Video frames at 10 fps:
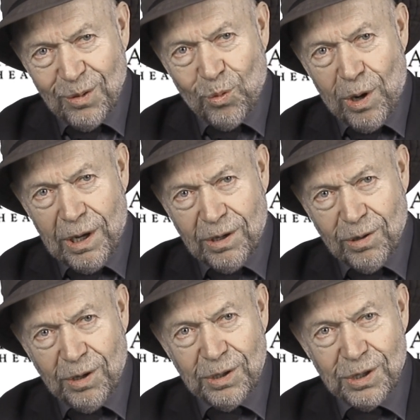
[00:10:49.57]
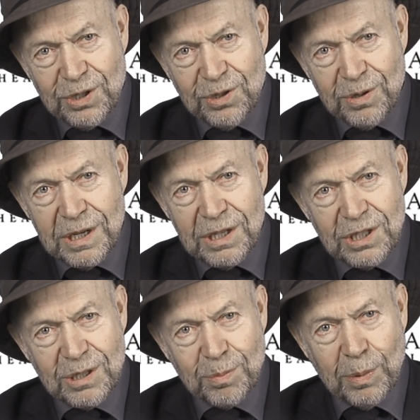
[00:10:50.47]
water on their
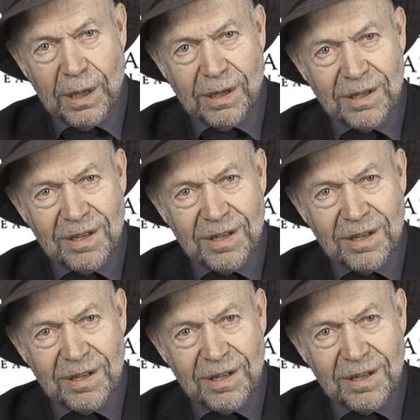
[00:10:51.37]
streets, but